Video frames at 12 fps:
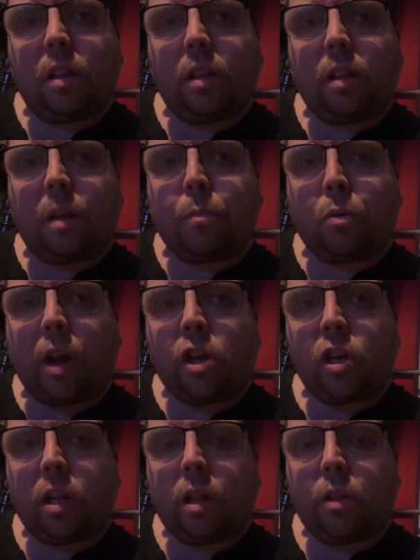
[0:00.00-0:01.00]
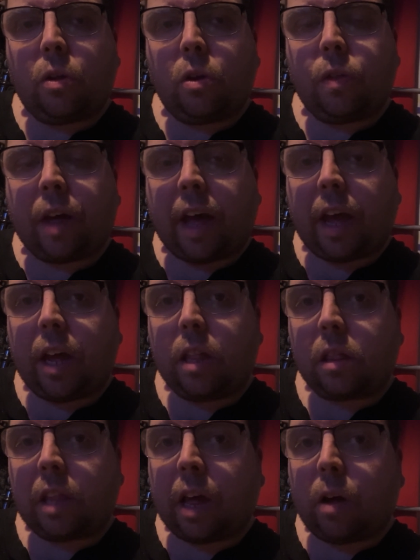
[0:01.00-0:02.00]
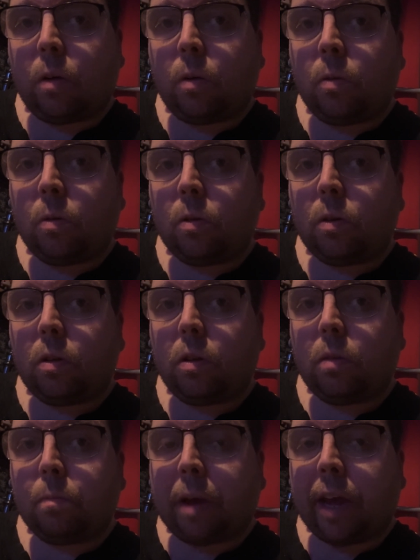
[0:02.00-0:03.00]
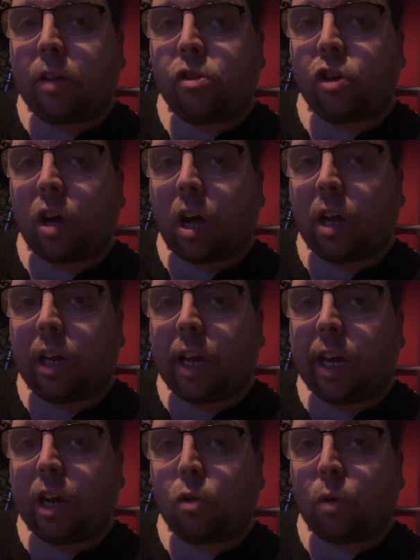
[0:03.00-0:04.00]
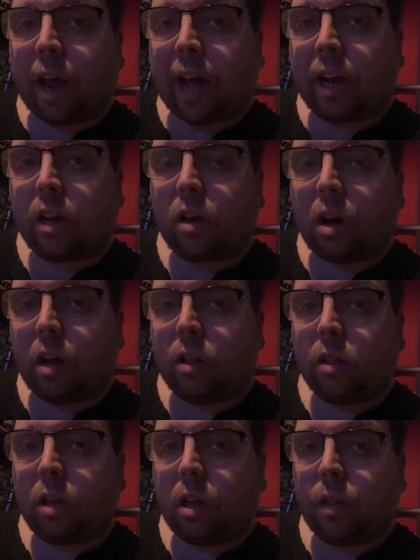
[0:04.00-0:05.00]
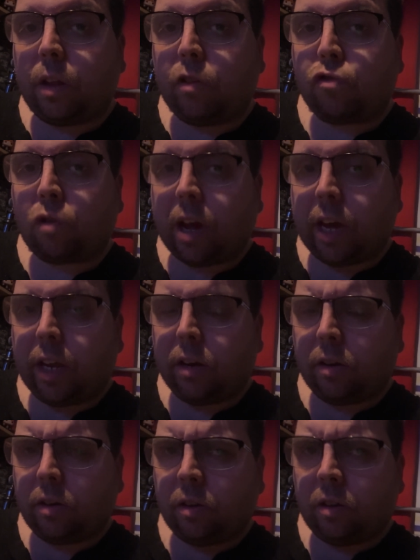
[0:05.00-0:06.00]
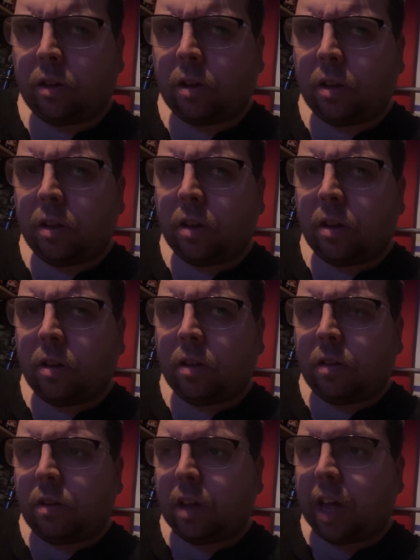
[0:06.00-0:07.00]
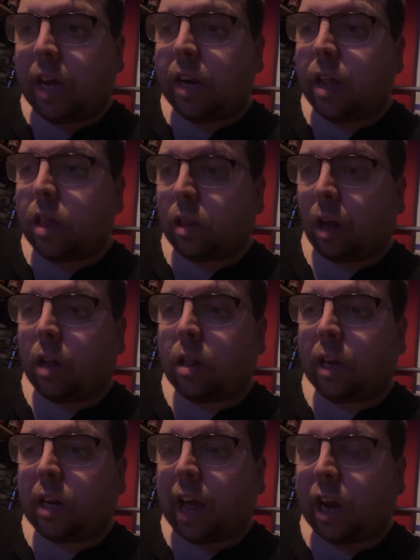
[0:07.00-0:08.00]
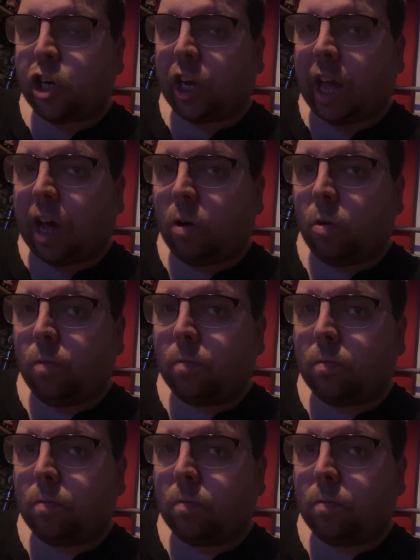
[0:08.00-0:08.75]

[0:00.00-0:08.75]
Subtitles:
the pressure to do that has now made Charlie crack under the strain, and he started lashing out.